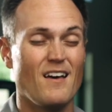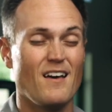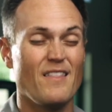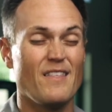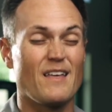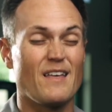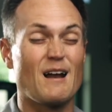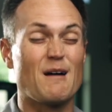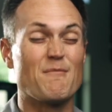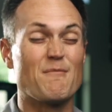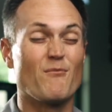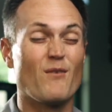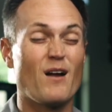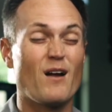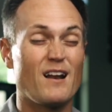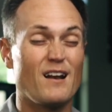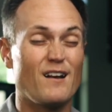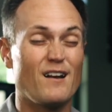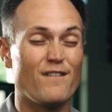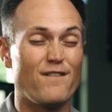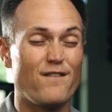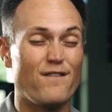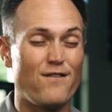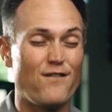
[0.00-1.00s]
that I'm ready
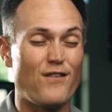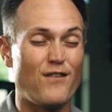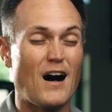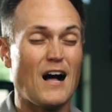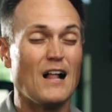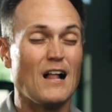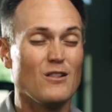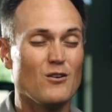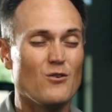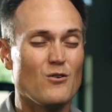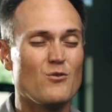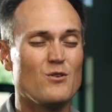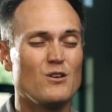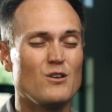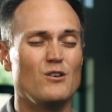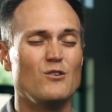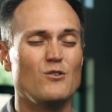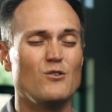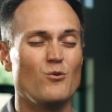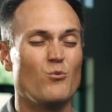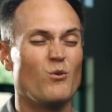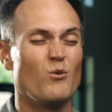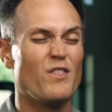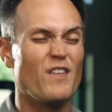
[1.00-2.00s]
to follow
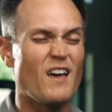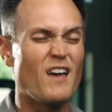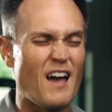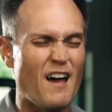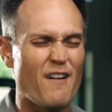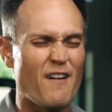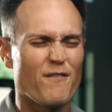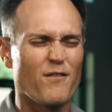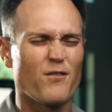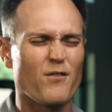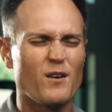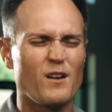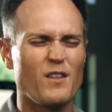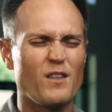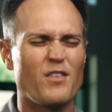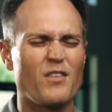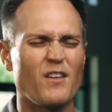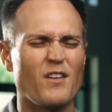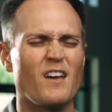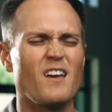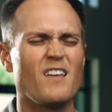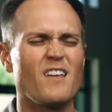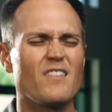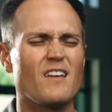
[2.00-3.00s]
you with
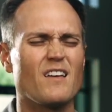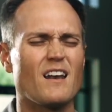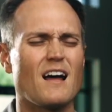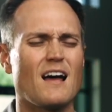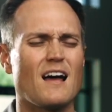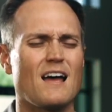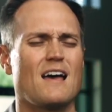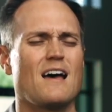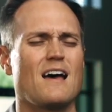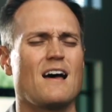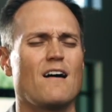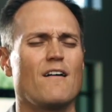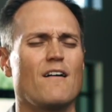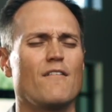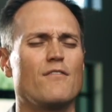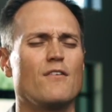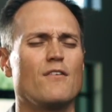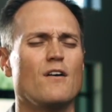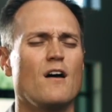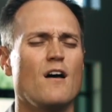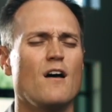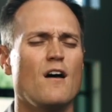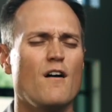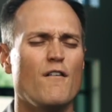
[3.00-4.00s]
everything that I have
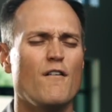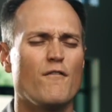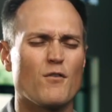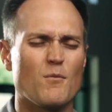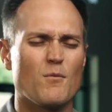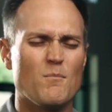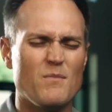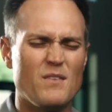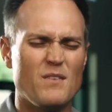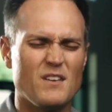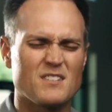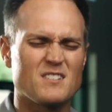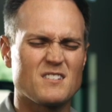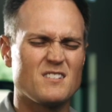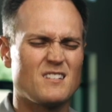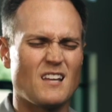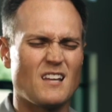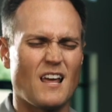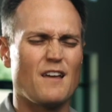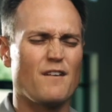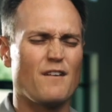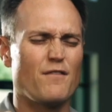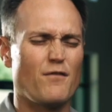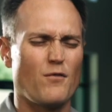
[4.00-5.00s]
from this
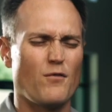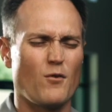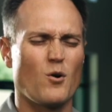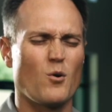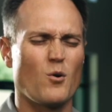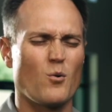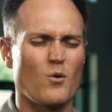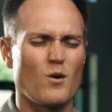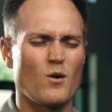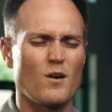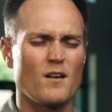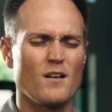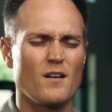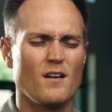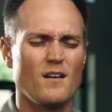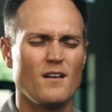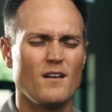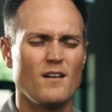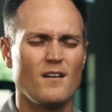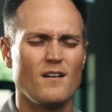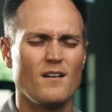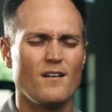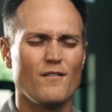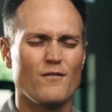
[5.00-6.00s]
day forward.
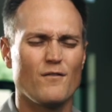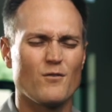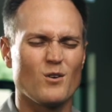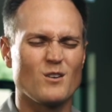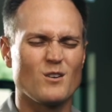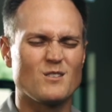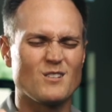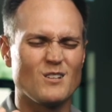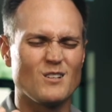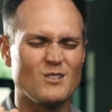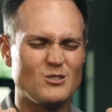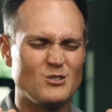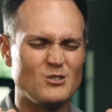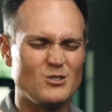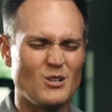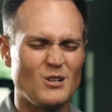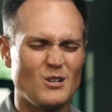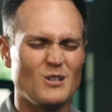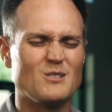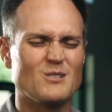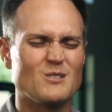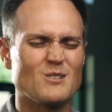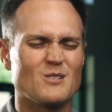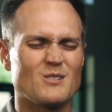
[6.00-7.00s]
For it's in
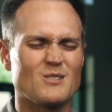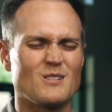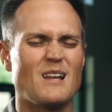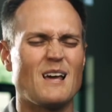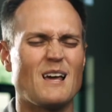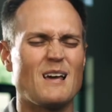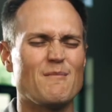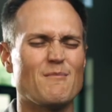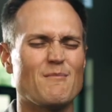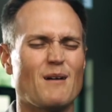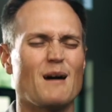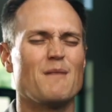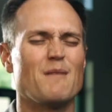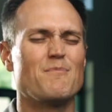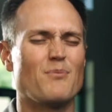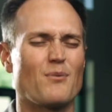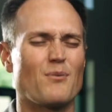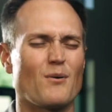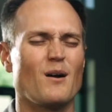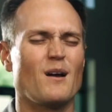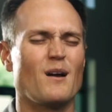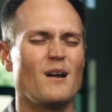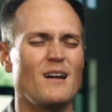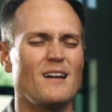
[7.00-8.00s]
Jesus' name I
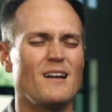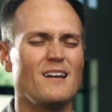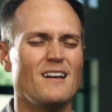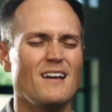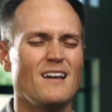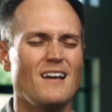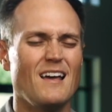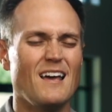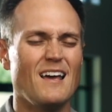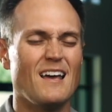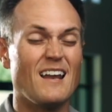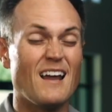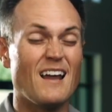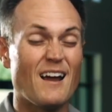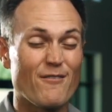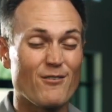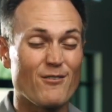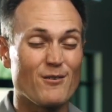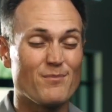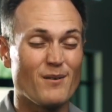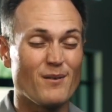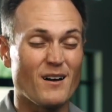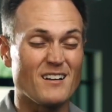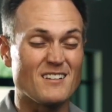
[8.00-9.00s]
pray. And
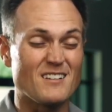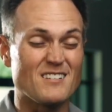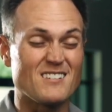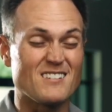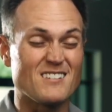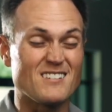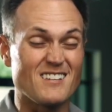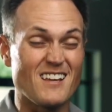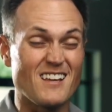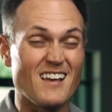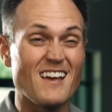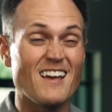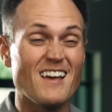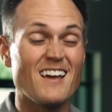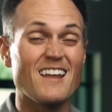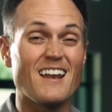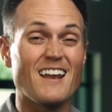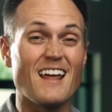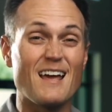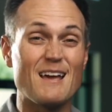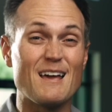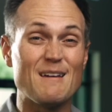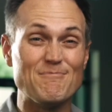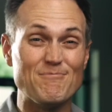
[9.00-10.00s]
everybody said
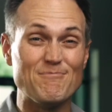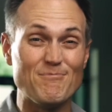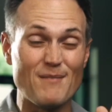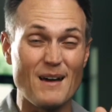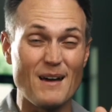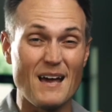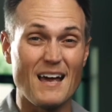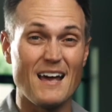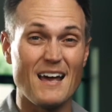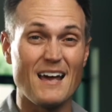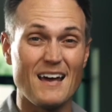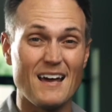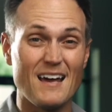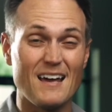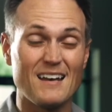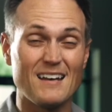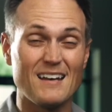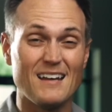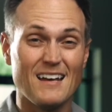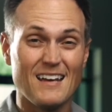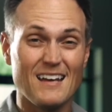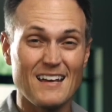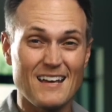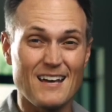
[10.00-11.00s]
amen.
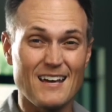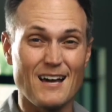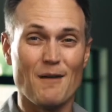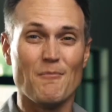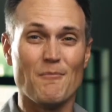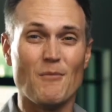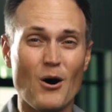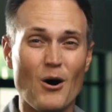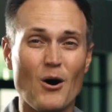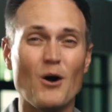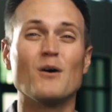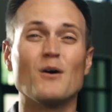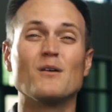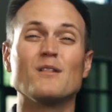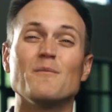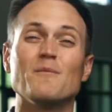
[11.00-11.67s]
Come on,